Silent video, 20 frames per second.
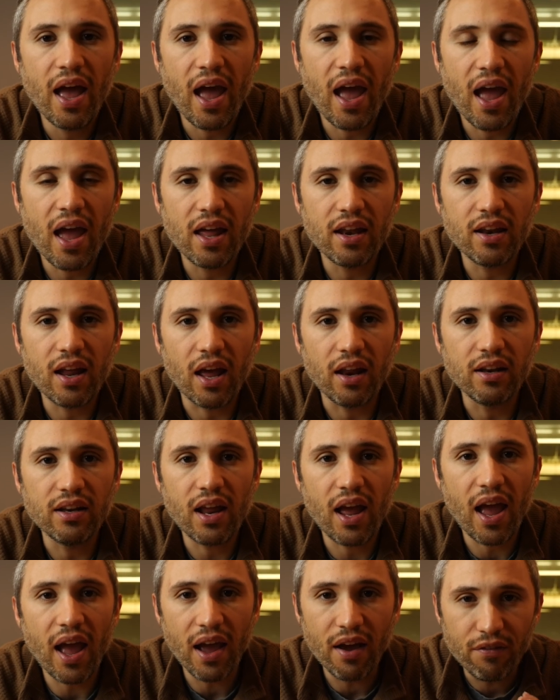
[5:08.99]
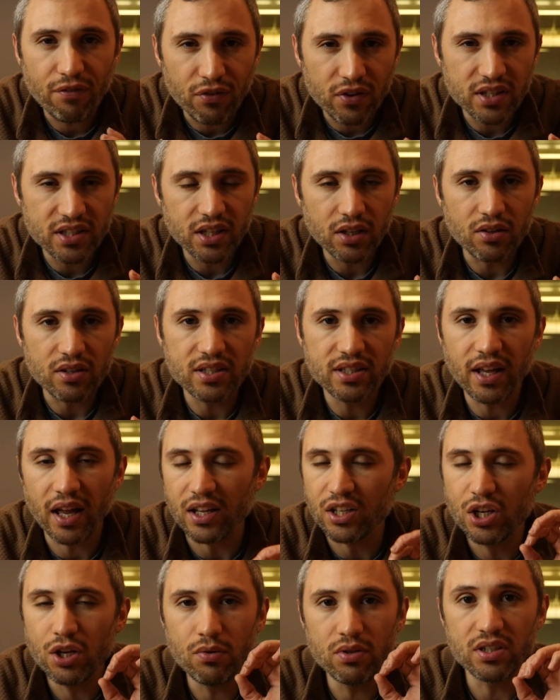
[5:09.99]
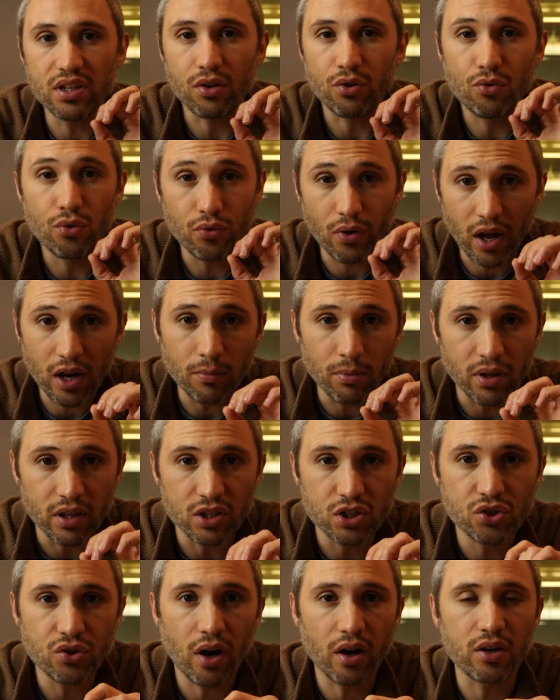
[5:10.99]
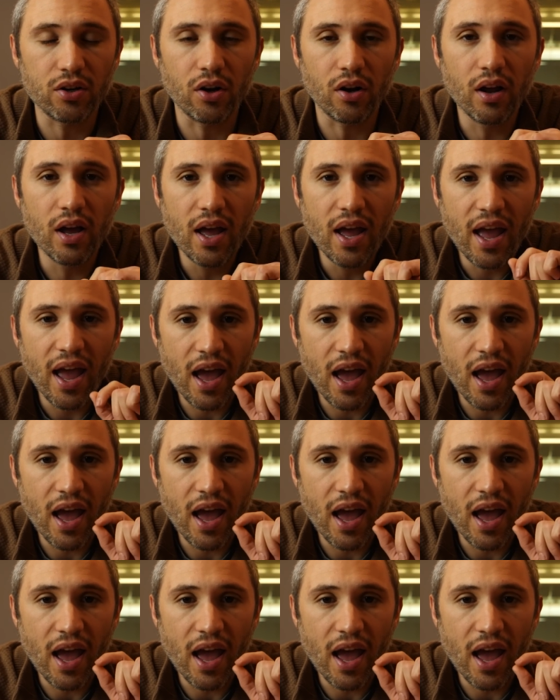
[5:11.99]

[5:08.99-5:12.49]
and every single stage, he was an incredible instructor.